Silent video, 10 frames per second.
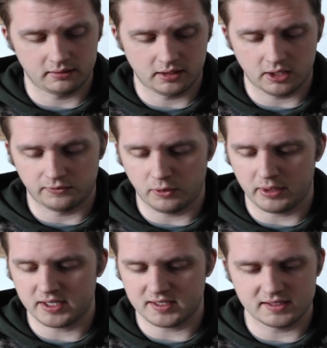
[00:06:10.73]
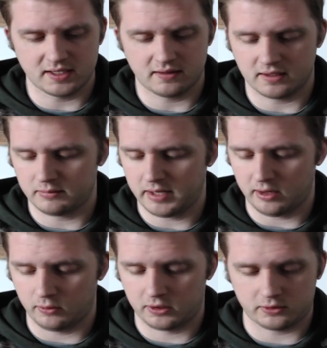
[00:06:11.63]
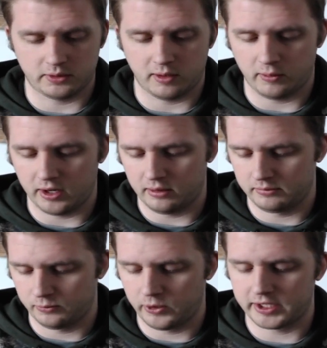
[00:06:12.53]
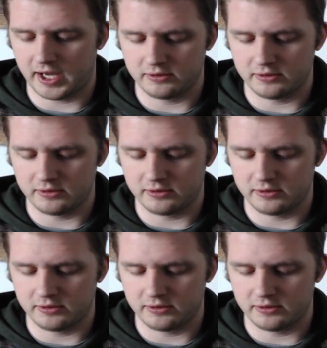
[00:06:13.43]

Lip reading: And, you know, nobody says anything to me at work when I wear them.